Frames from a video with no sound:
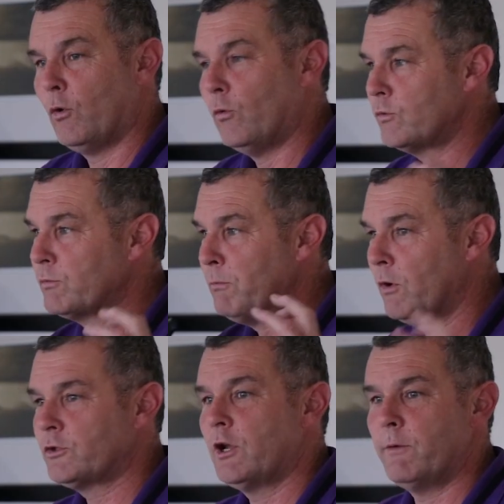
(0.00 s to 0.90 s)

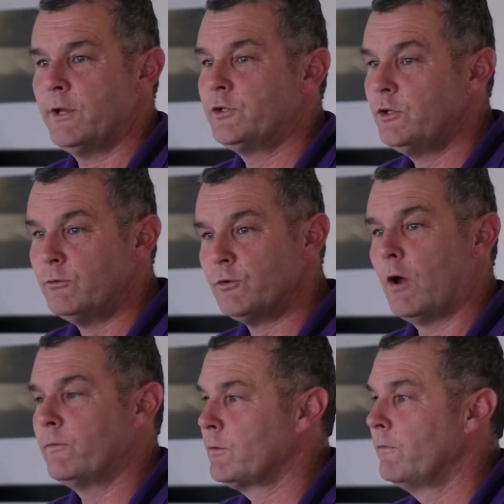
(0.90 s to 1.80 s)
foremost, when you arrive
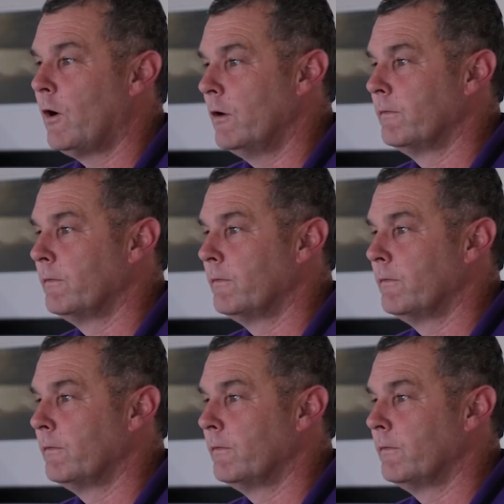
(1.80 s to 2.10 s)
here, we'll make you a